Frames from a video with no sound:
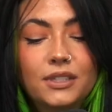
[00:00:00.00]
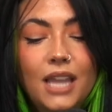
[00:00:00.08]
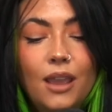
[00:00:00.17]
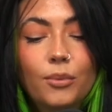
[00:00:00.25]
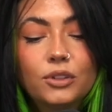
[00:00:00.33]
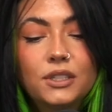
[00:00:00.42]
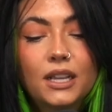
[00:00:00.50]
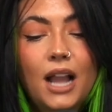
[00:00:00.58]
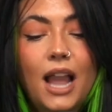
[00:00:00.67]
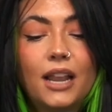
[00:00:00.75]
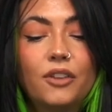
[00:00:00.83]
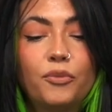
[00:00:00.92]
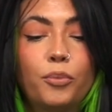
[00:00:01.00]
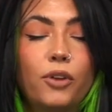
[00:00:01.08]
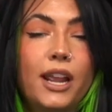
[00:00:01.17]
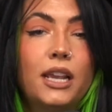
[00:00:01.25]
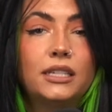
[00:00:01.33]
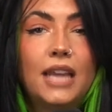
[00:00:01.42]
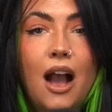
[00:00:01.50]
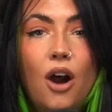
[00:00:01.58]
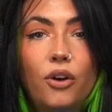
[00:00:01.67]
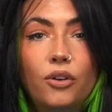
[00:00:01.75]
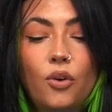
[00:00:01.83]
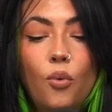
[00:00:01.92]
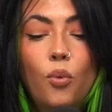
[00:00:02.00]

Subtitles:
was able to kind of break down